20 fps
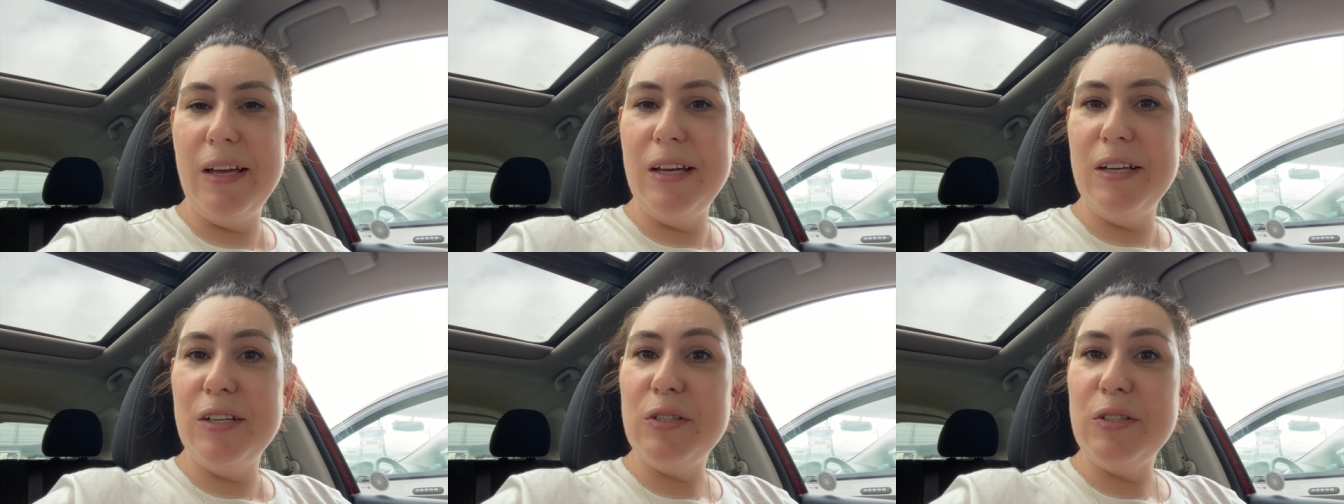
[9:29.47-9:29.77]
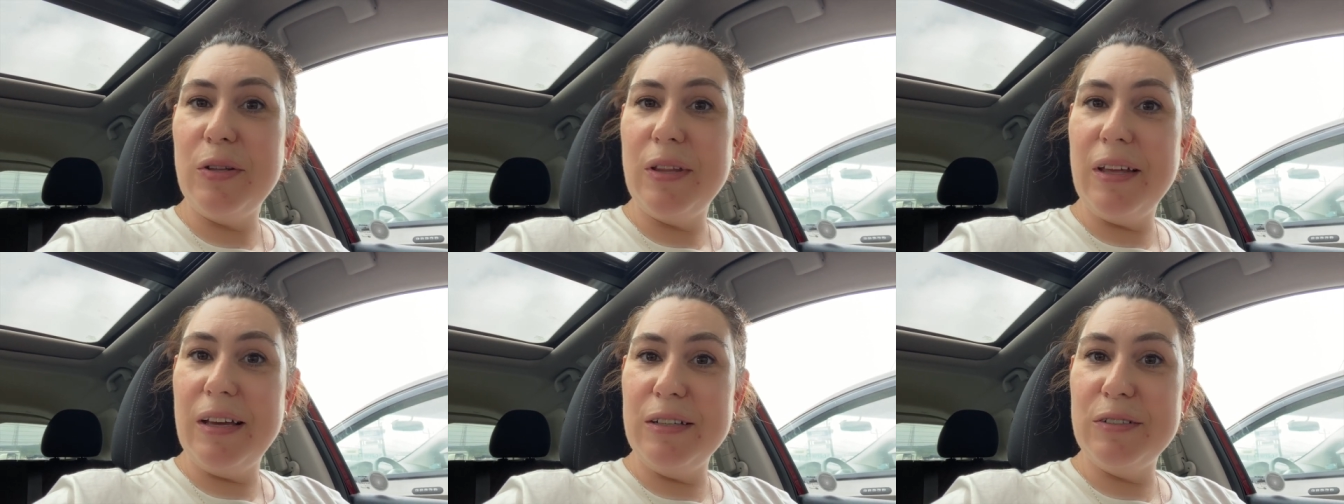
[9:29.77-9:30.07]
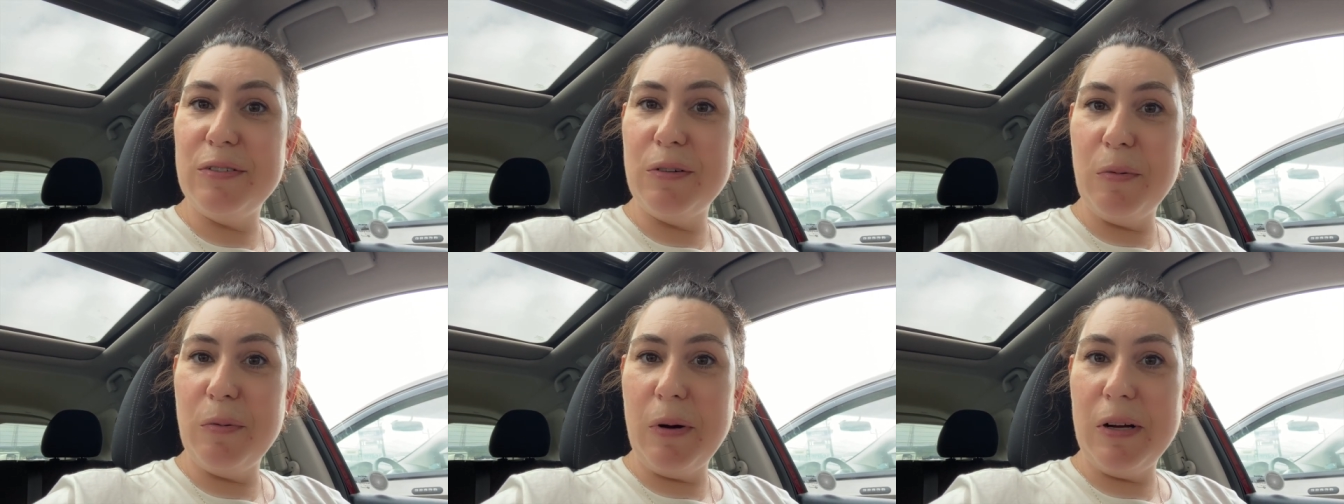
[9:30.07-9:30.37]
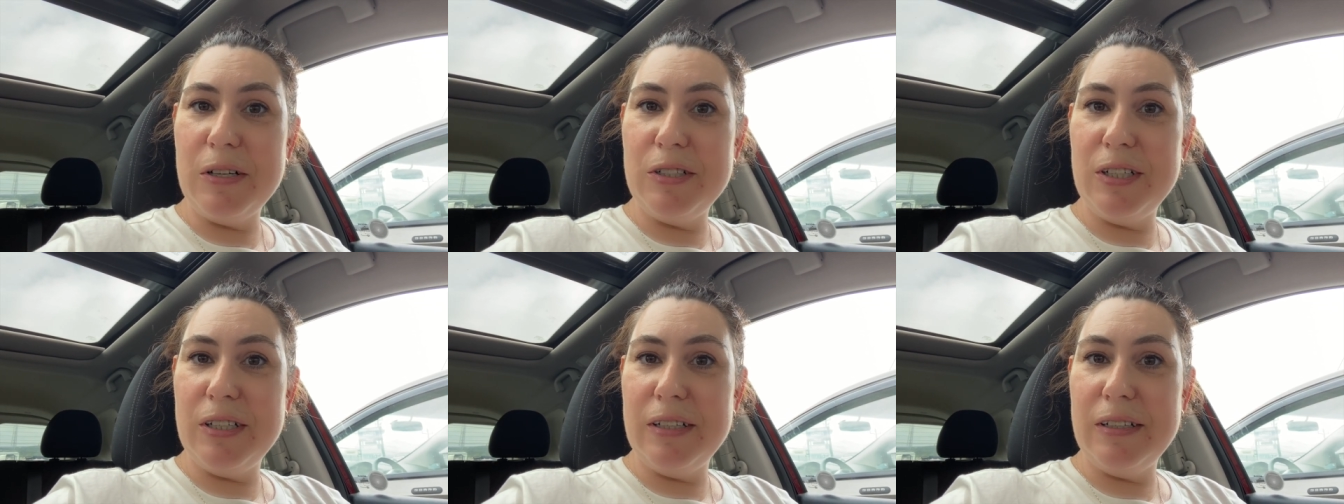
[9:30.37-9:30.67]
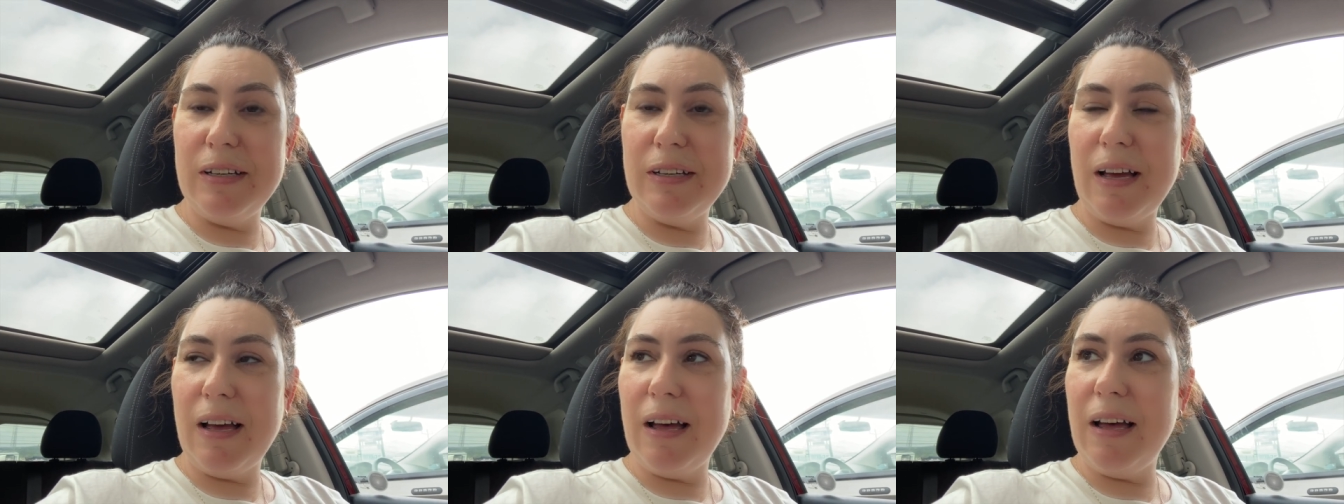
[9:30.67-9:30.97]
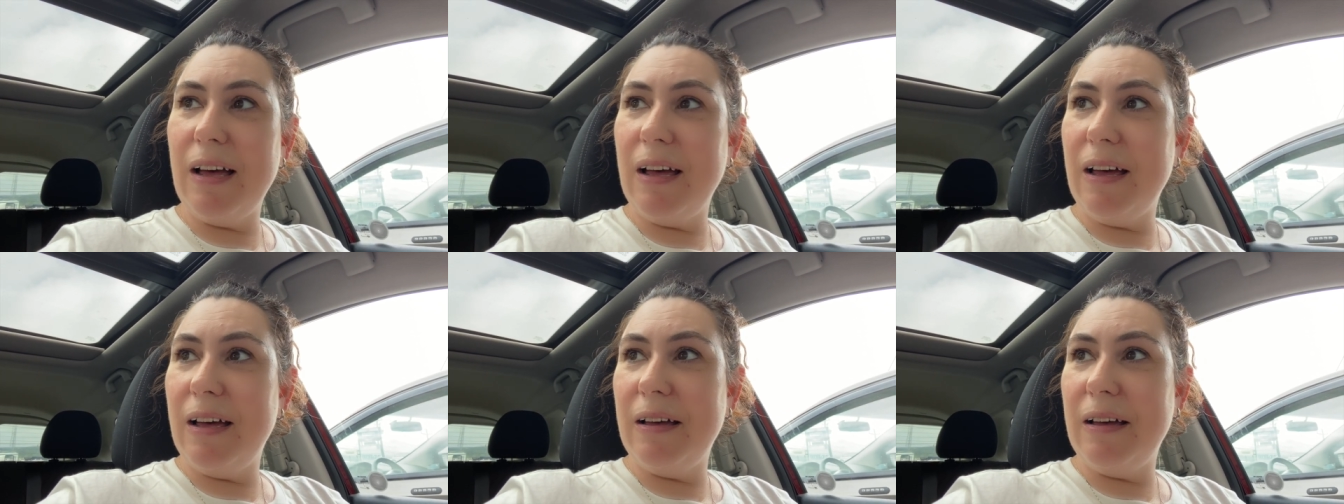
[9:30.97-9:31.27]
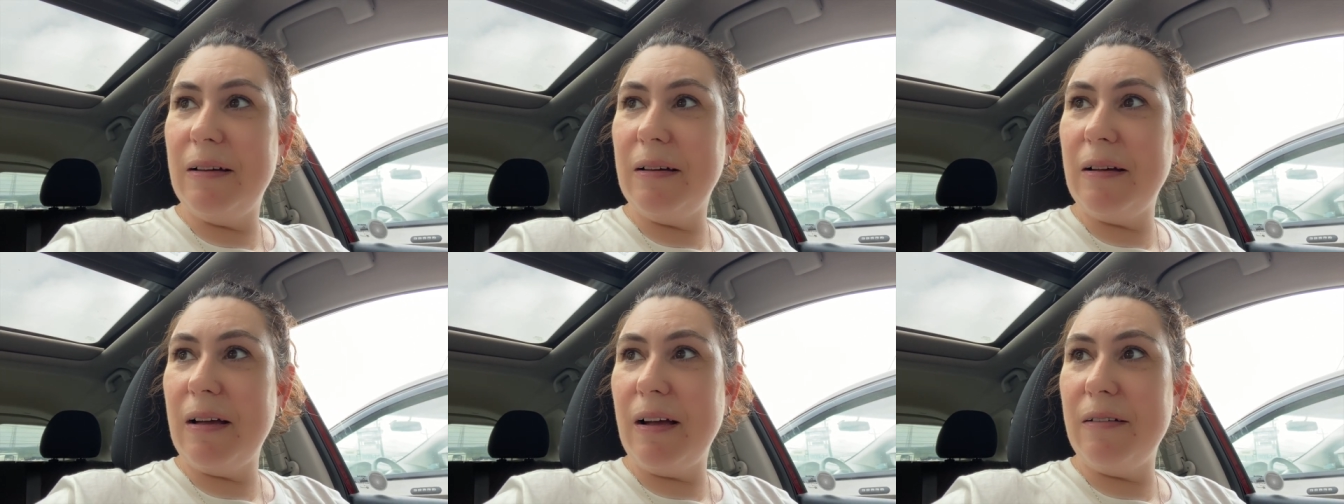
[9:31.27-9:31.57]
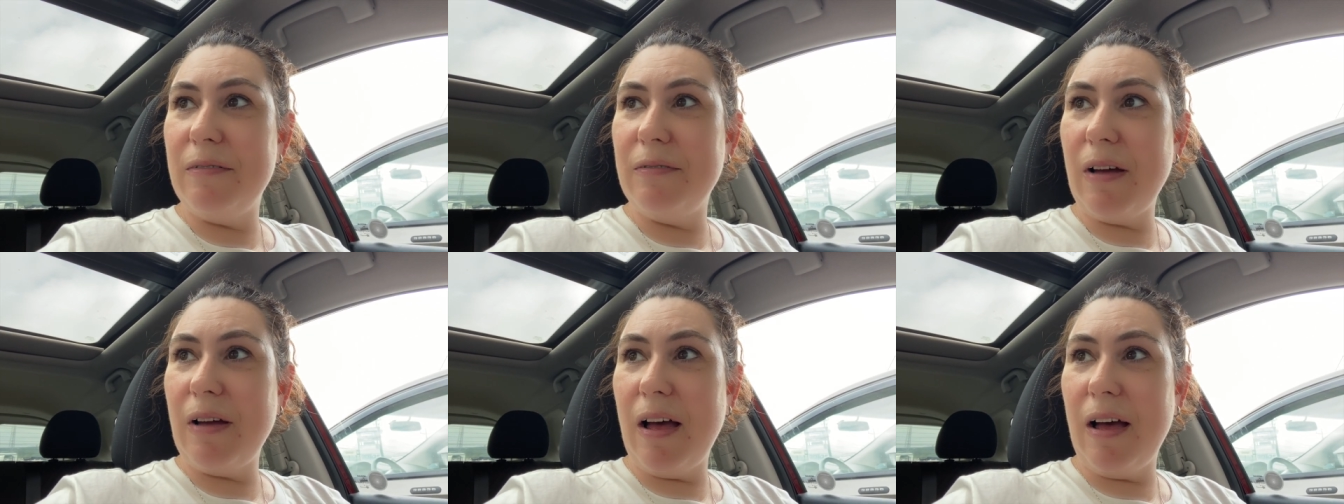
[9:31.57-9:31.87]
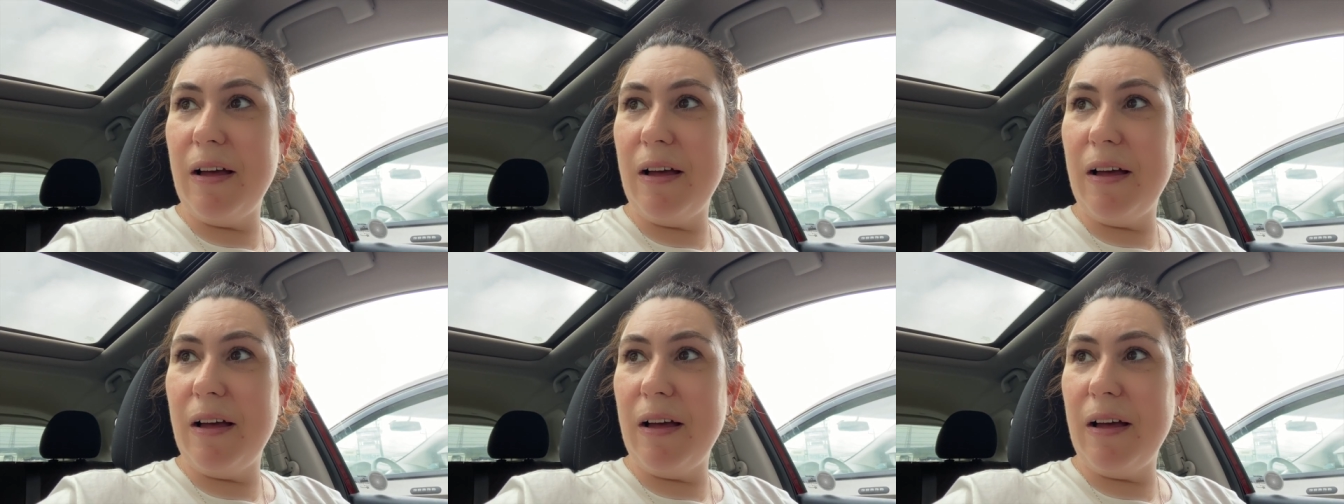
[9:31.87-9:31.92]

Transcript: So thanks for watching. Uh, uh I,